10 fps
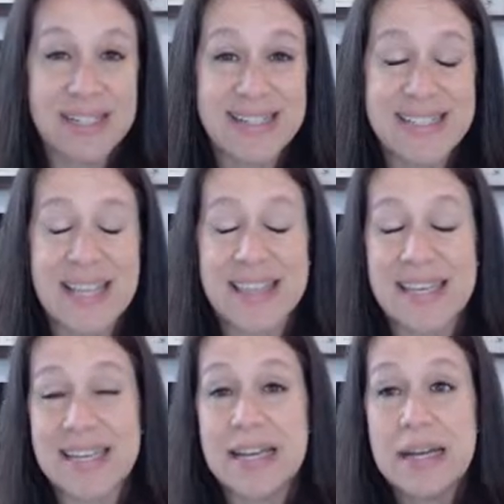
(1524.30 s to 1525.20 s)
is that
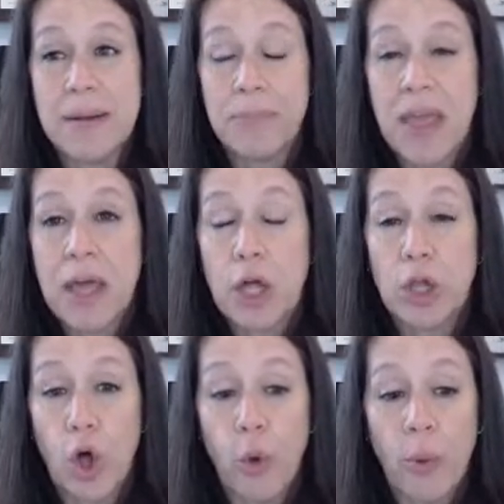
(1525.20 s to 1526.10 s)
the
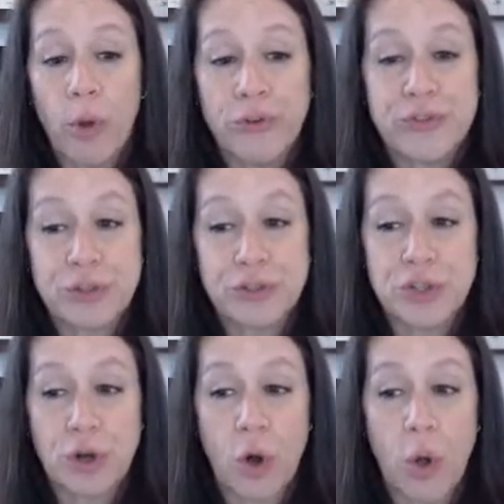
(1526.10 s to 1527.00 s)
global
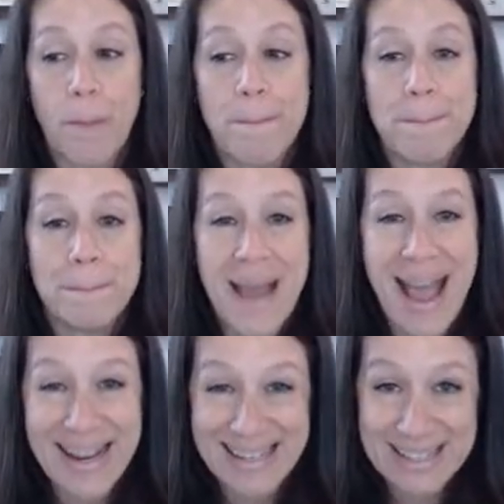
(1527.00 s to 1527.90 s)
surgical
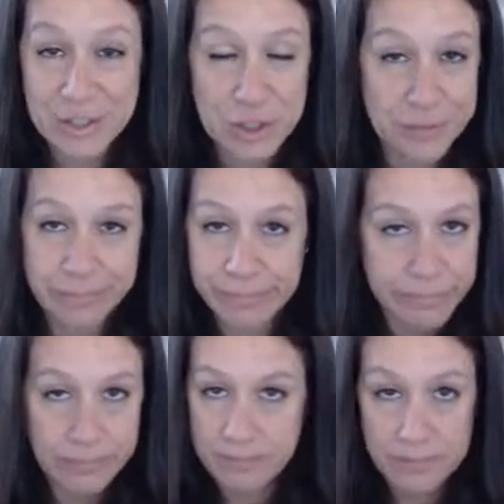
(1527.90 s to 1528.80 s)
package,
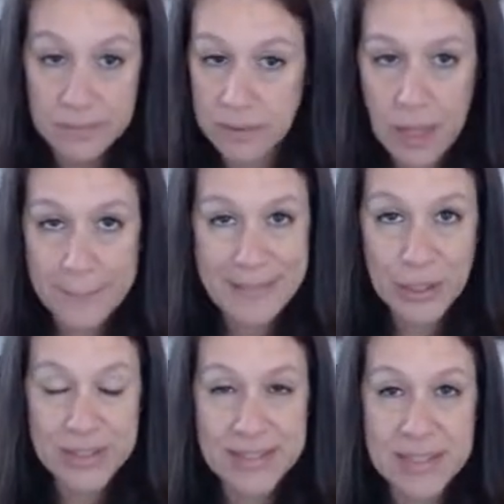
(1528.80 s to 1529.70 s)
not
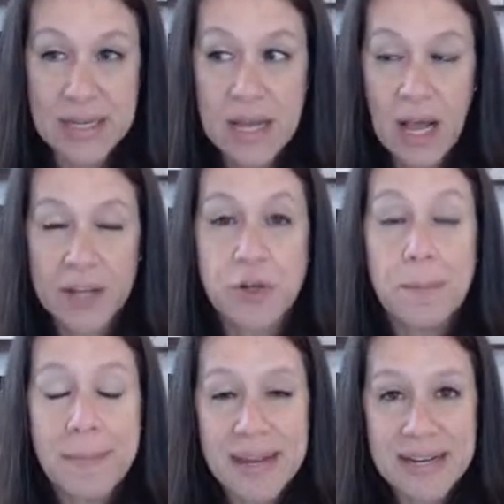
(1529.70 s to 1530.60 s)
period, under
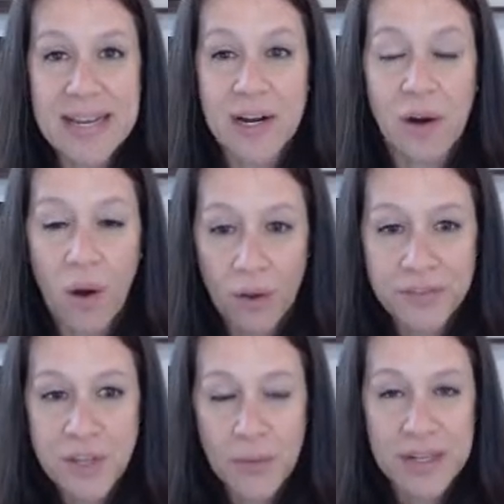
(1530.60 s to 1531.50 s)
Medicare
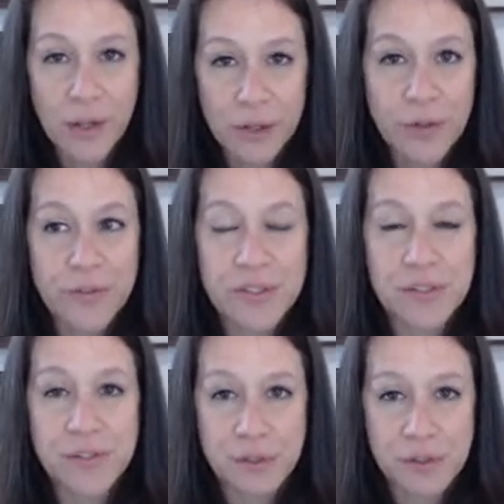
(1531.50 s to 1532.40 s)
also includes
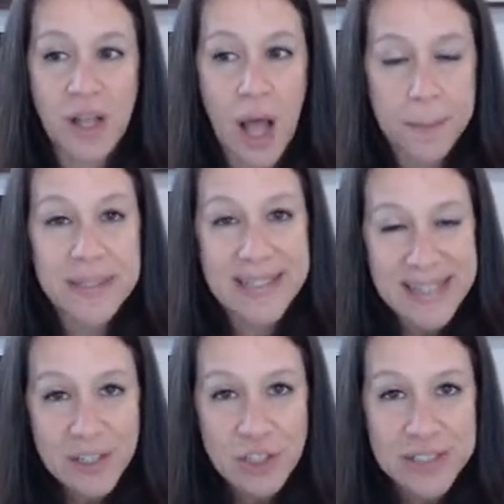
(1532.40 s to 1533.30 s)
certain
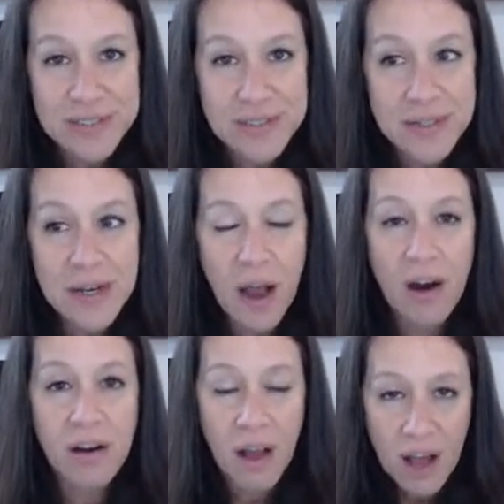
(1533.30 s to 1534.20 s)
complications
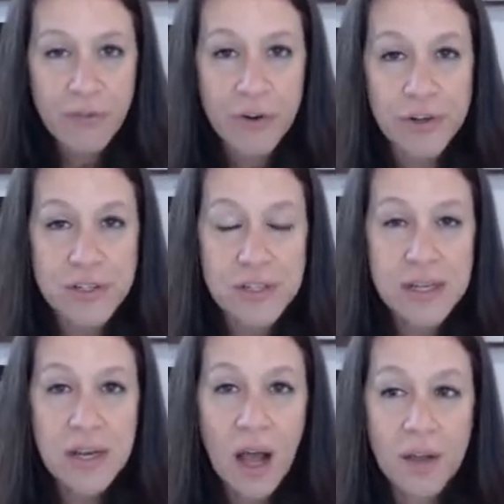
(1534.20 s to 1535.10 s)
are covered
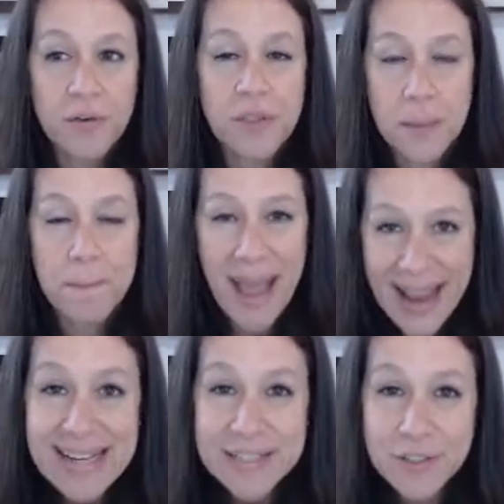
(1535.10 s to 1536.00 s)
under the
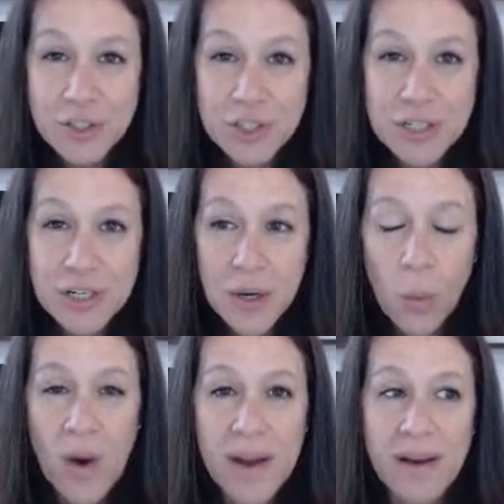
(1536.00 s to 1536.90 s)
package,
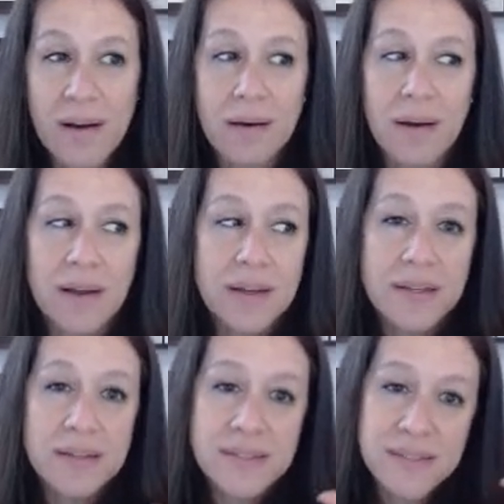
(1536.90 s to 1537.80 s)
where
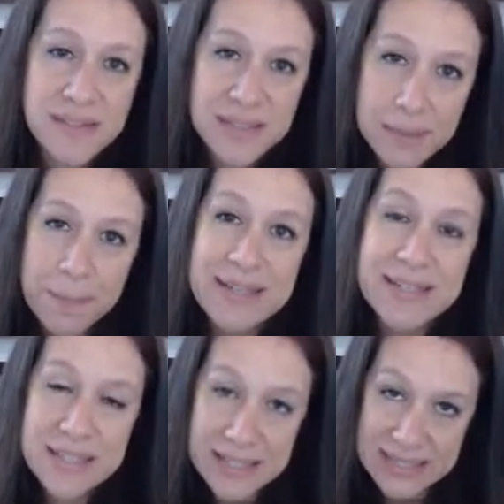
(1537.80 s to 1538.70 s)

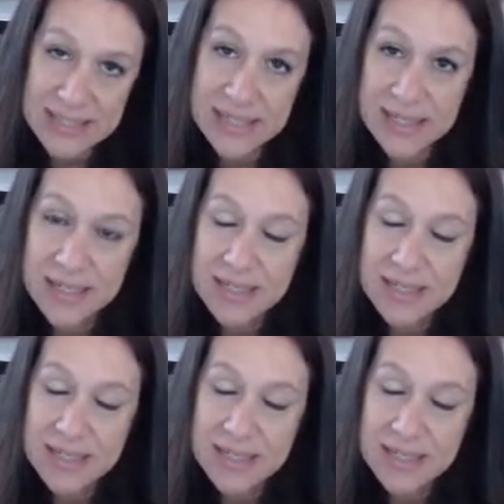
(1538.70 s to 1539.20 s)
CPT